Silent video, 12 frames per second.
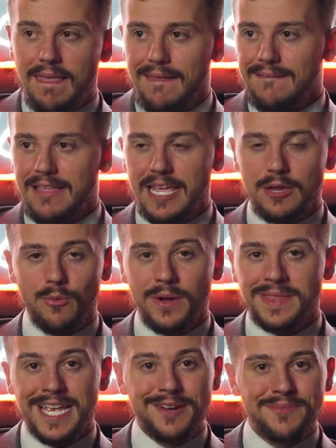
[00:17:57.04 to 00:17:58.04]
like, one
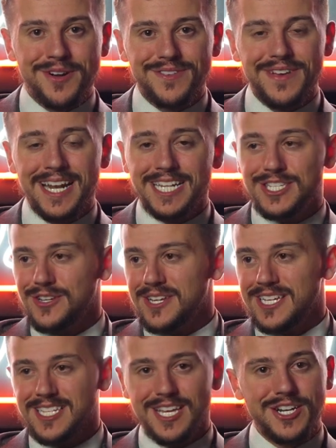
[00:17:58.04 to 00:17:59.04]
day you're motivated, 2 days
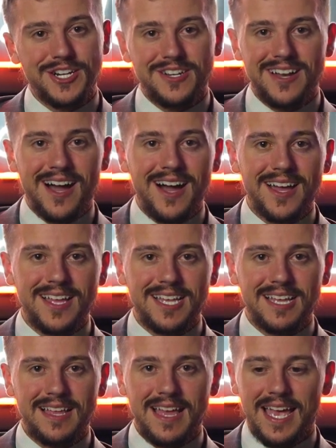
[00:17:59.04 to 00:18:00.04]
later you're not.
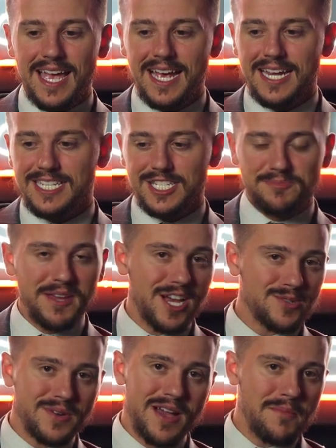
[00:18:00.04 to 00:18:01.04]
And just because we're
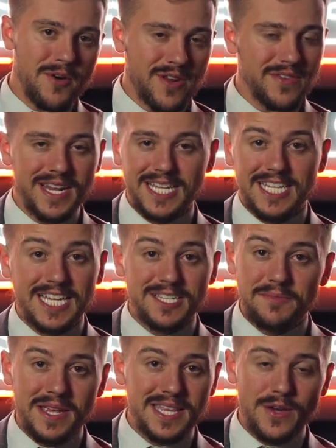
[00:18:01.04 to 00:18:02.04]
not motivated doesn't
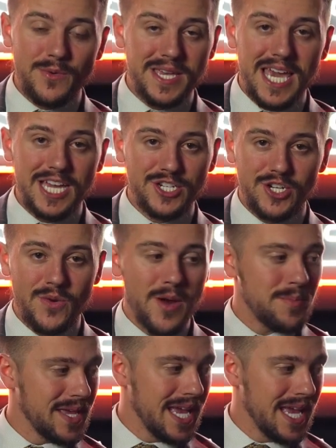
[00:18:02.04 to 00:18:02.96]
mean that we can't show up and get